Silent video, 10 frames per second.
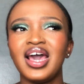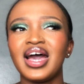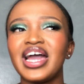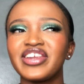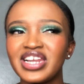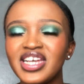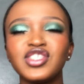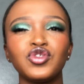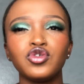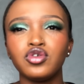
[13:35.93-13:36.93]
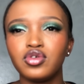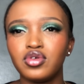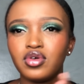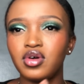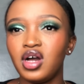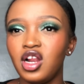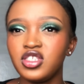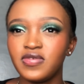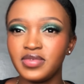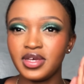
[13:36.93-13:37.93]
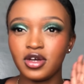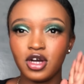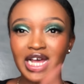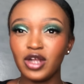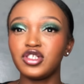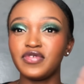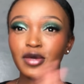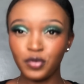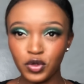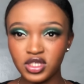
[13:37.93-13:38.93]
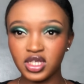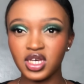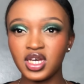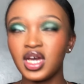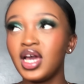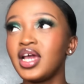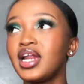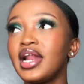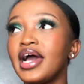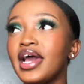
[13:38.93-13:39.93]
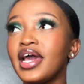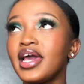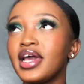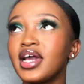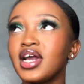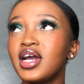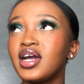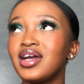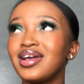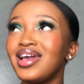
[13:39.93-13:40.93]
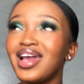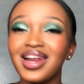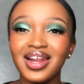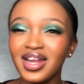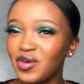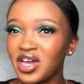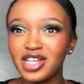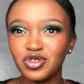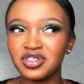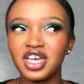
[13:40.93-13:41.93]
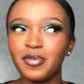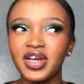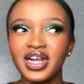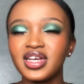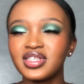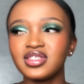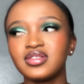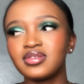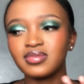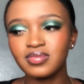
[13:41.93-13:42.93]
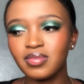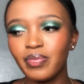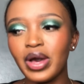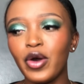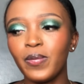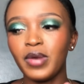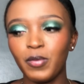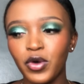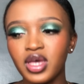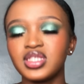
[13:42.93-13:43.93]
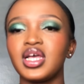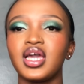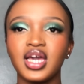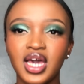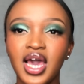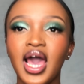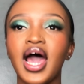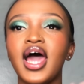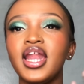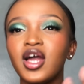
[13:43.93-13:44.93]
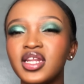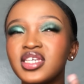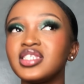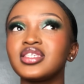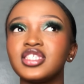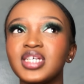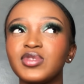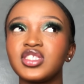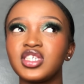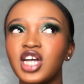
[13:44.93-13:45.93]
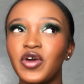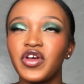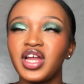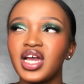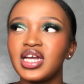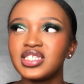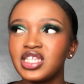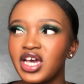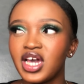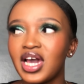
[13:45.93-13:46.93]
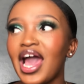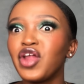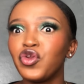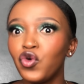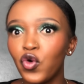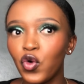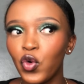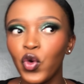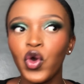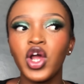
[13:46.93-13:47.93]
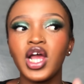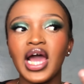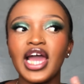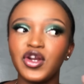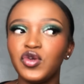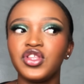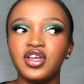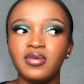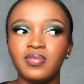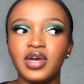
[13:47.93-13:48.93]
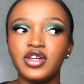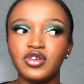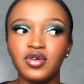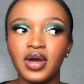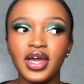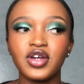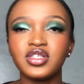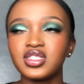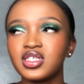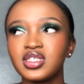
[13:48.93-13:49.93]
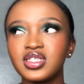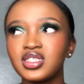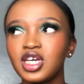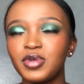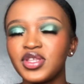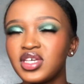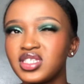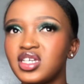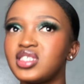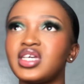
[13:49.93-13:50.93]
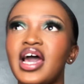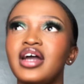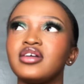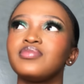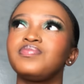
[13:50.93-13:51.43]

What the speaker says: I relate to a lot of their music. Like, now nanga tu ni kama like my boys, like nikisikiza music yao nanga, it's like I know them. I don't know why, cuz they sing about things that I